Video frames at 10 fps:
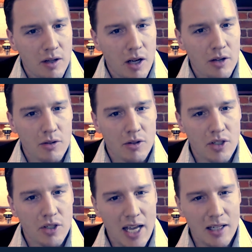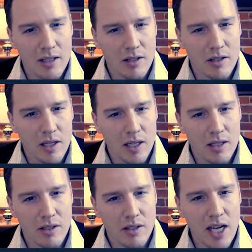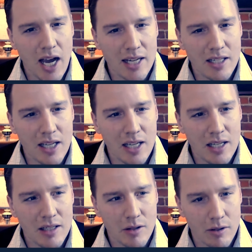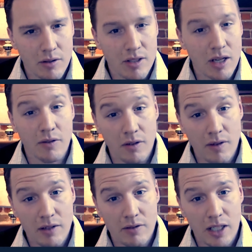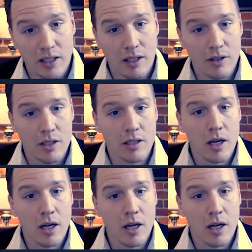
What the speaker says: understand is CIT's, or the Center for Innovative Technology's,